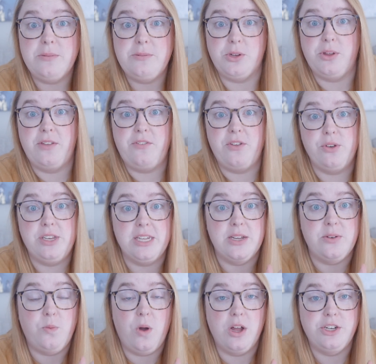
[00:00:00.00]
So if you did
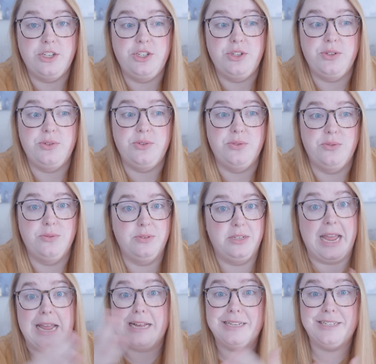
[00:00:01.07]
want to
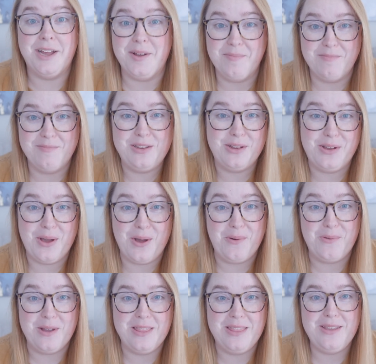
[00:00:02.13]
take some to go
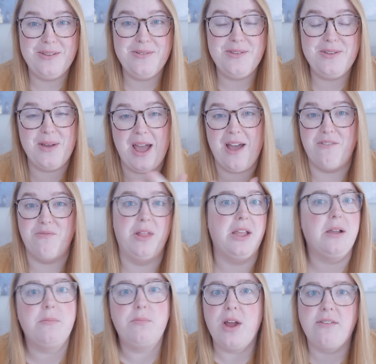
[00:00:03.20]
with you, you have like
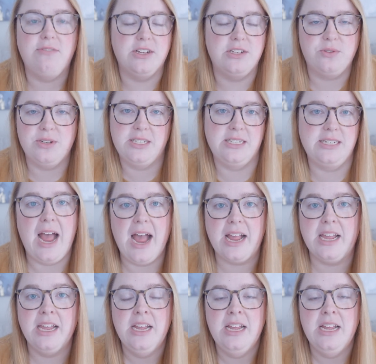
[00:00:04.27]
a breakfast or a snack